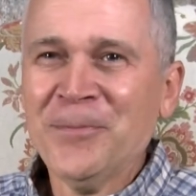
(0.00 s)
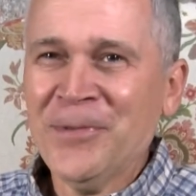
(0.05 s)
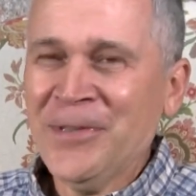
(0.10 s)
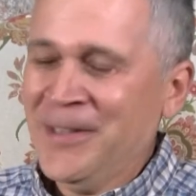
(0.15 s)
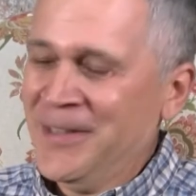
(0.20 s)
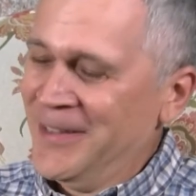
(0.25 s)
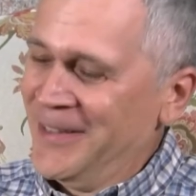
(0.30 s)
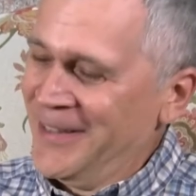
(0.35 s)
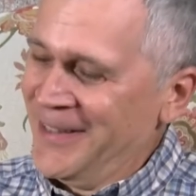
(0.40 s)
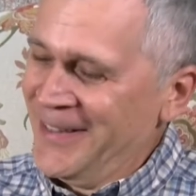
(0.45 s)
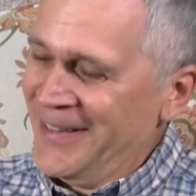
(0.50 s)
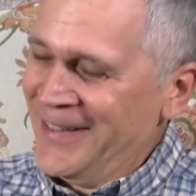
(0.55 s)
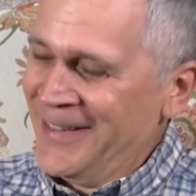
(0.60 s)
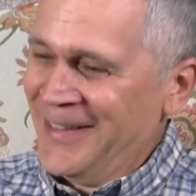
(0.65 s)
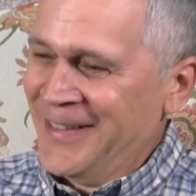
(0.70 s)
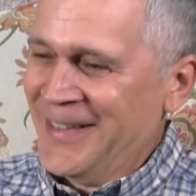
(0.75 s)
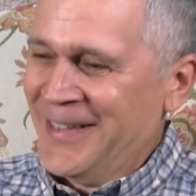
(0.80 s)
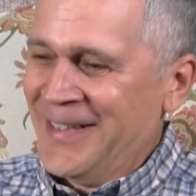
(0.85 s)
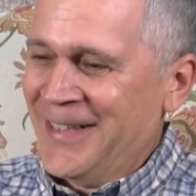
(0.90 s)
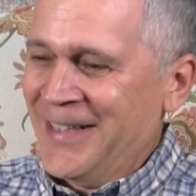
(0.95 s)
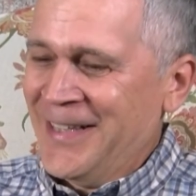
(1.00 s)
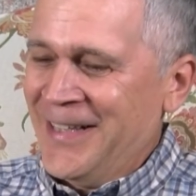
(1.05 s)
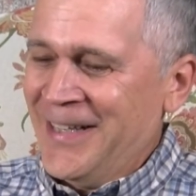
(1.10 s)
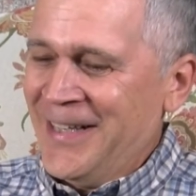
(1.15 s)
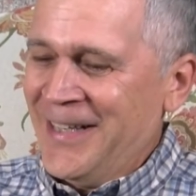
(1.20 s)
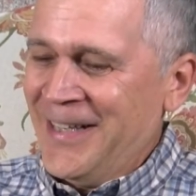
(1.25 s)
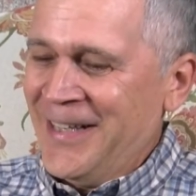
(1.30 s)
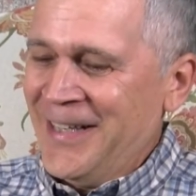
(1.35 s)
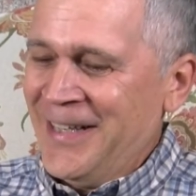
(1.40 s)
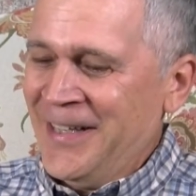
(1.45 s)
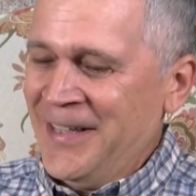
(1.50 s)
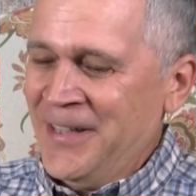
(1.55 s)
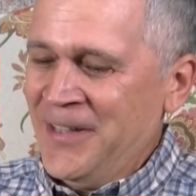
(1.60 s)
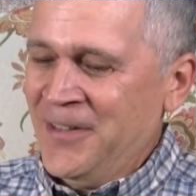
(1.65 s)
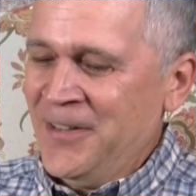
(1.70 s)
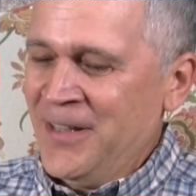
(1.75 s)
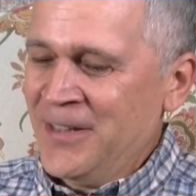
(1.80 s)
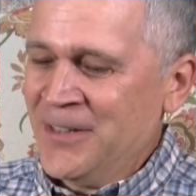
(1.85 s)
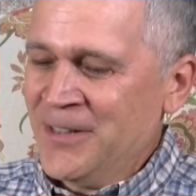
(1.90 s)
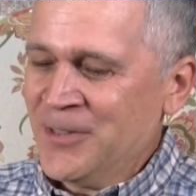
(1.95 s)
But, you know,
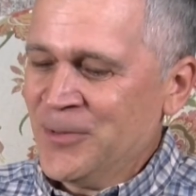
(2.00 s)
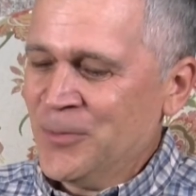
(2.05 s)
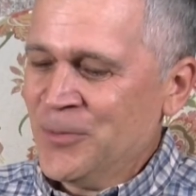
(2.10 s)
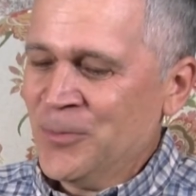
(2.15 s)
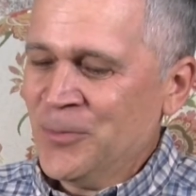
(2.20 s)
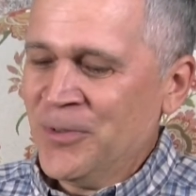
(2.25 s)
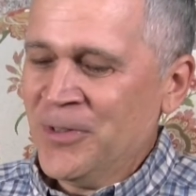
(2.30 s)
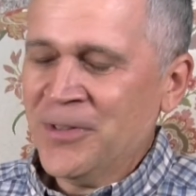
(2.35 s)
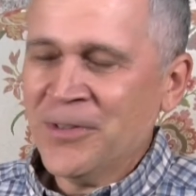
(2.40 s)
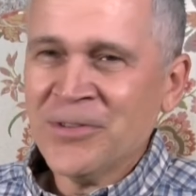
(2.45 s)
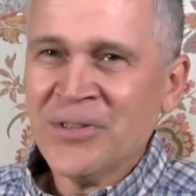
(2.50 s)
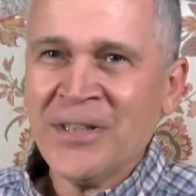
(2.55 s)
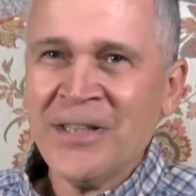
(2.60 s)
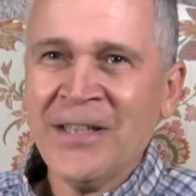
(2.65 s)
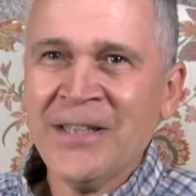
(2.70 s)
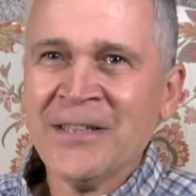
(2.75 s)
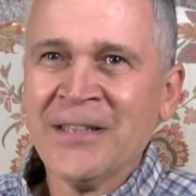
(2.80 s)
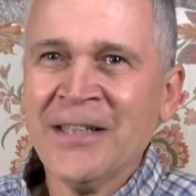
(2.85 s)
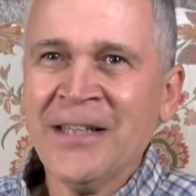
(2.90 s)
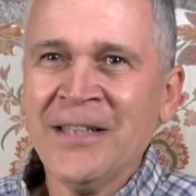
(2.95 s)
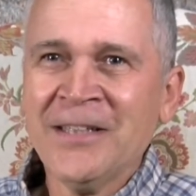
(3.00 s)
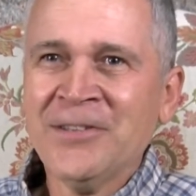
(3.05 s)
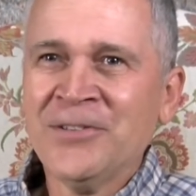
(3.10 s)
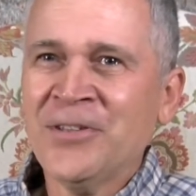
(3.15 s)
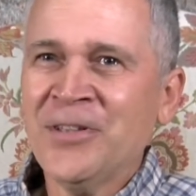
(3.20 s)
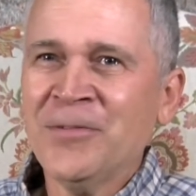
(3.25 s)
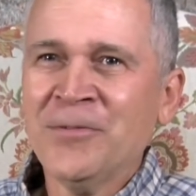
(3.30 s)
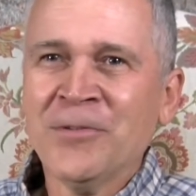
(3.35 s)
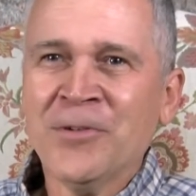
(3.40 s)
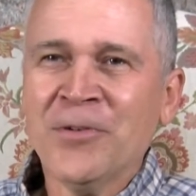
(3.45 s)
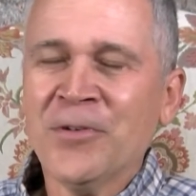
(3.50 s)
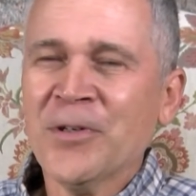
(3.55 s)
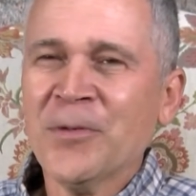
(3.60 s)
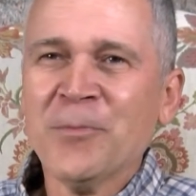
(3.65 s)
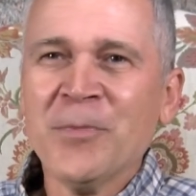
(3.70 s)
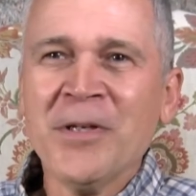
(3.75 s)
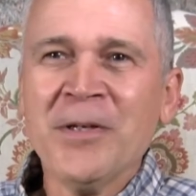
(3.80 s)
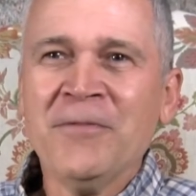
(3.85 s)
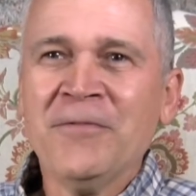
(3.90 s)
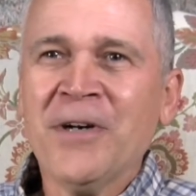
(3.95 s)
I just was one of those kids that had the dream of growing up to
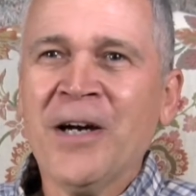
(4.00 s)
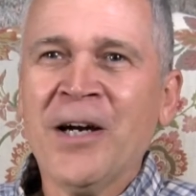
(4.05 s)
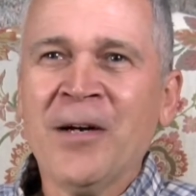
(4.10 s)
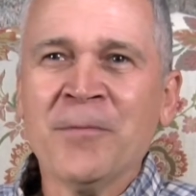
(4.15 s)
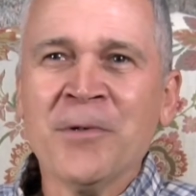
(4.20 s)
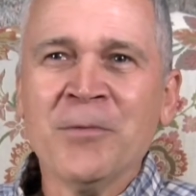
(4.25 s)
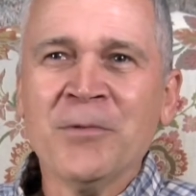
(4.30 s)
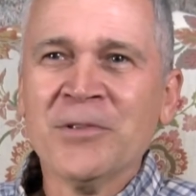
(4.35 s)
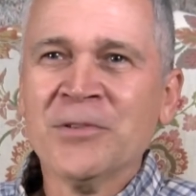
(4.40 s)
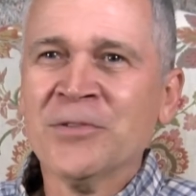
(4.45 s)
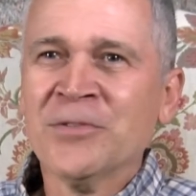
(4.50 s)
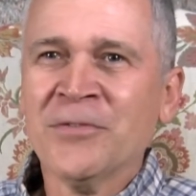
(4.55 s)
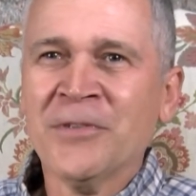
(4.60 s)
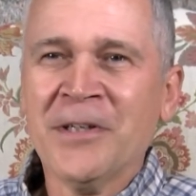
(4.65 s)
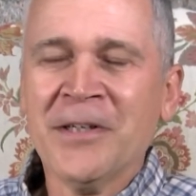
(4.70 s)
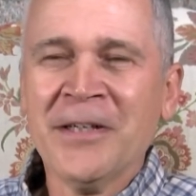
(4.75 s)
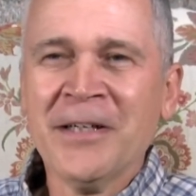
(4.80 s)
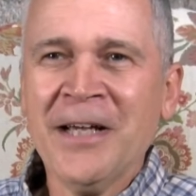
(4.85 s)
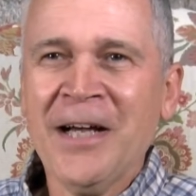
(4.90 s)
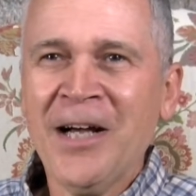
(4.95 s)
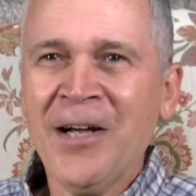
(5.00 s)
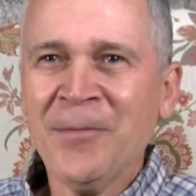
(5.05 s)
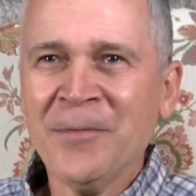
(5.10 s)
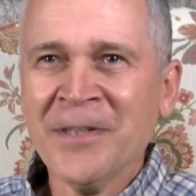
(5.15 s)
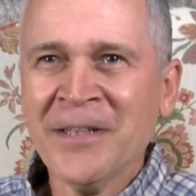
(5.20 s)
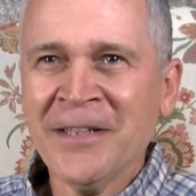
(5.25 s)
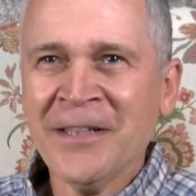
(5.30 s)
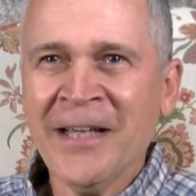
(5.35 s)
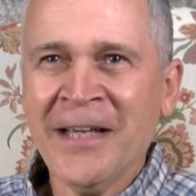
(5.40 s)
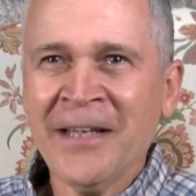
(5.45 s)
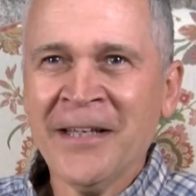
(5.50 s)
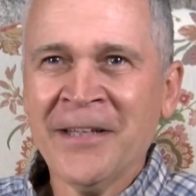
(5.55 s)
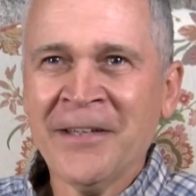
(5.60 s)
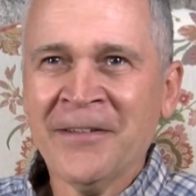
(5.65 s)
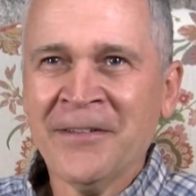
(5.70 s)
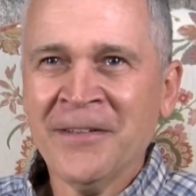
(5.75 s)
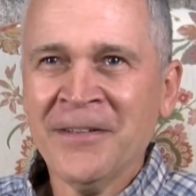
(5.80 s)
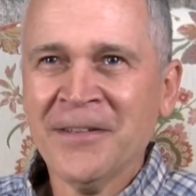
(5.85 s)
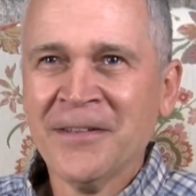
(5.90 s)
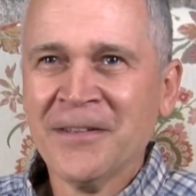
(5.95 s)
be a fireman, which was very common in that
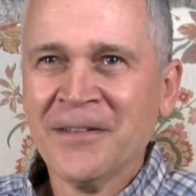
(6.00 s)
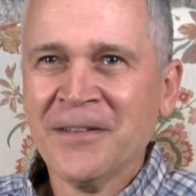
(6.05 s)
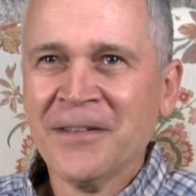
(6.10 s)
era.